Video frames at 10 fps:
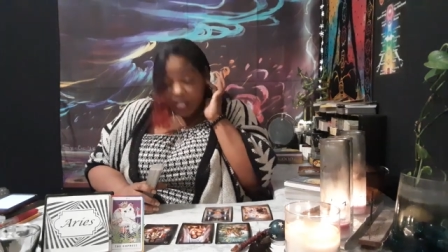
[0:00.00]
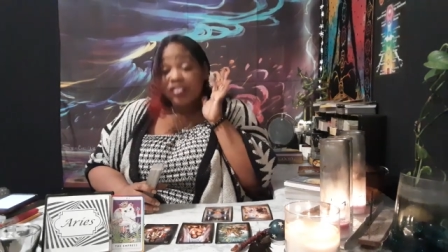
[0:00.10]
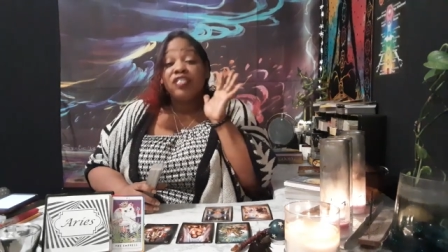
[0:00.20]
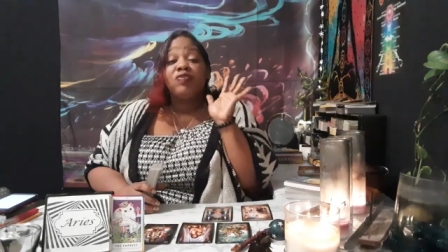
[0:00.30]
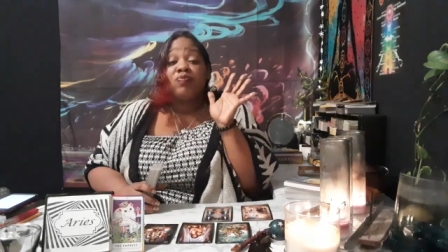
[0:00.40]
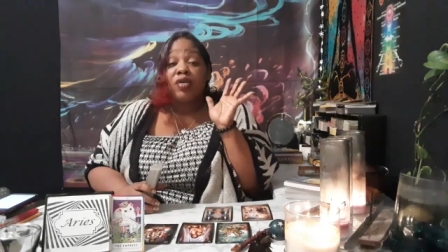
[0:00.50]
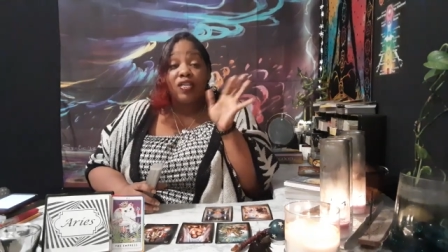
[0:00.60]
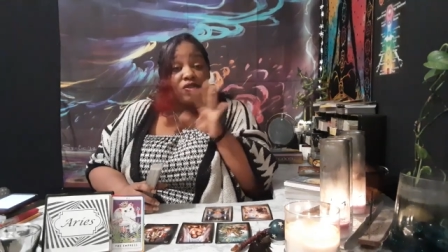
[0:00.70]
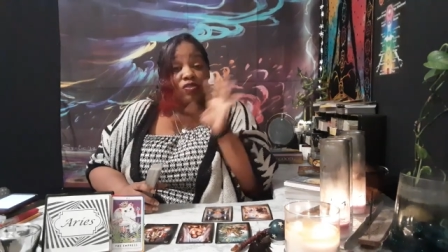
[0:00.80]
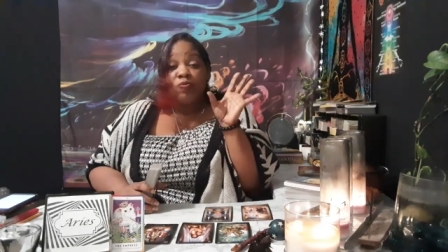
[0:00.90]
Excuse me,
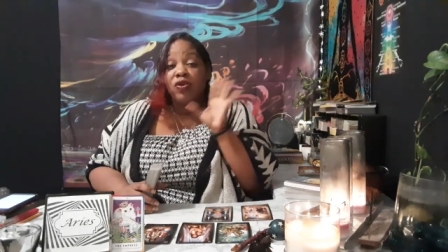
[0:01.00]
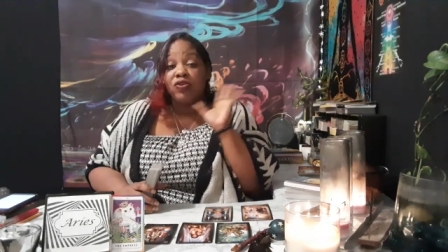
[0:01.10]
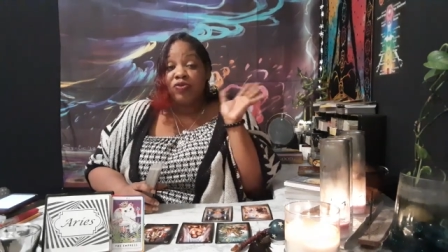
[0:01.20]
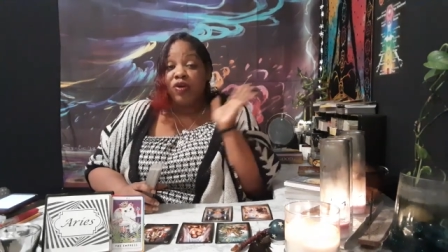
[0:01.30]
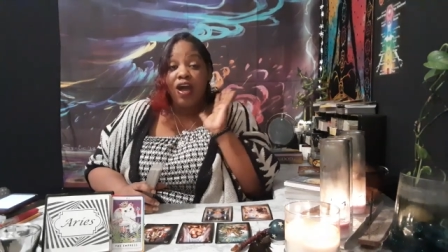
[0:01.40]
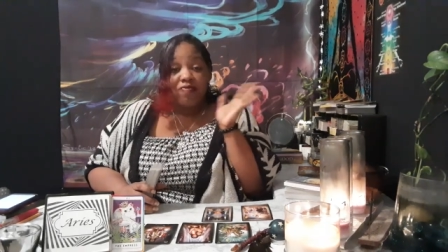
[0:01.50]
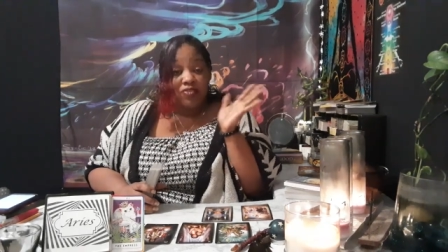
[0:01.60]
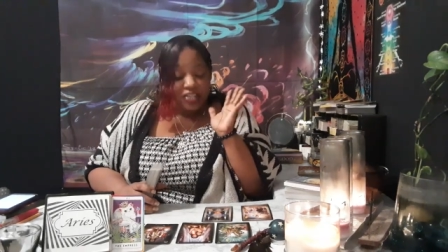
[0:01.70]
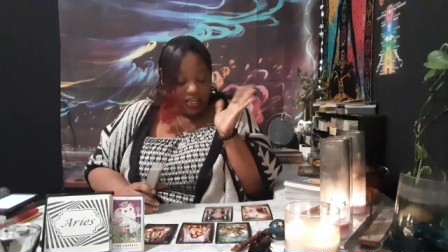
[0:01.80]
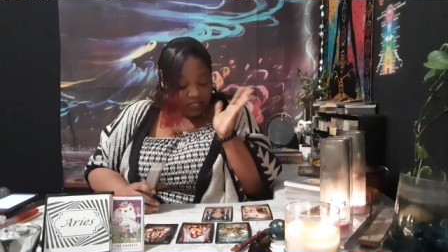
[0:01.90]
little spiritual
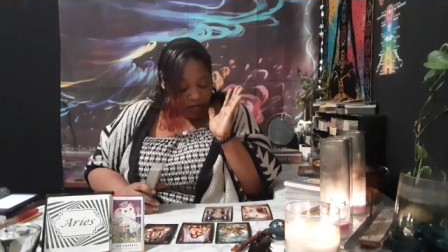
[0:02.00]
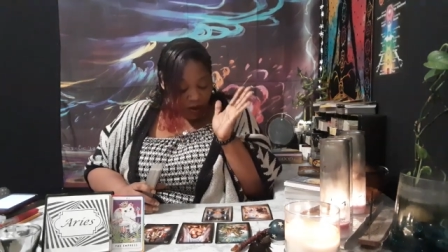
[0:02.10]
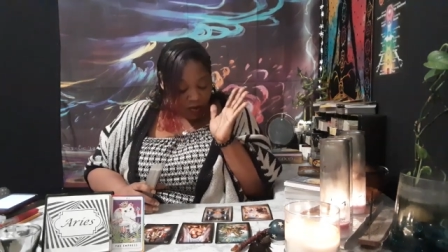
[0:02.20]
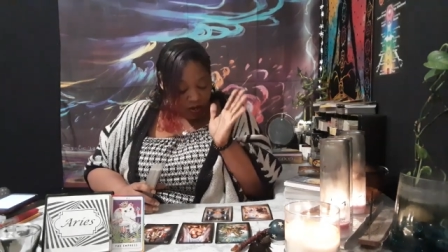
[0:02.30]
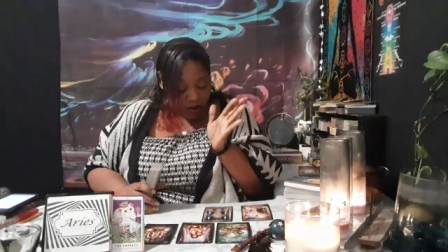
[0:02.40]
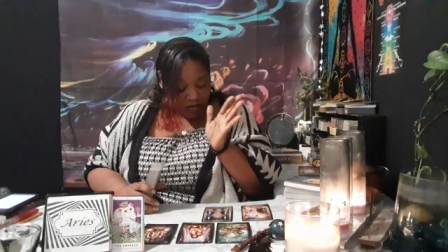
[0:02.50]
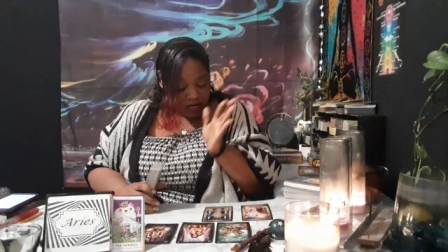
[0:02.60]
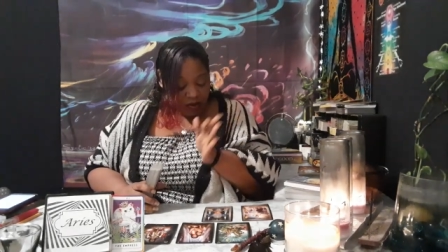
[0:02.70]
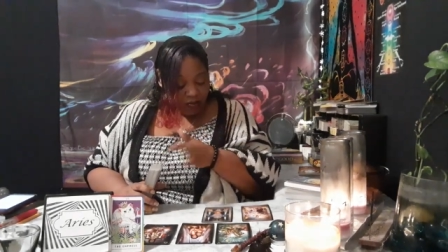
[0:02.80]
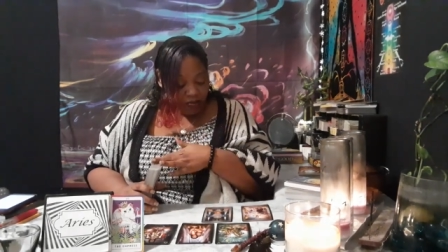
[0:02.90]
conversation going on here.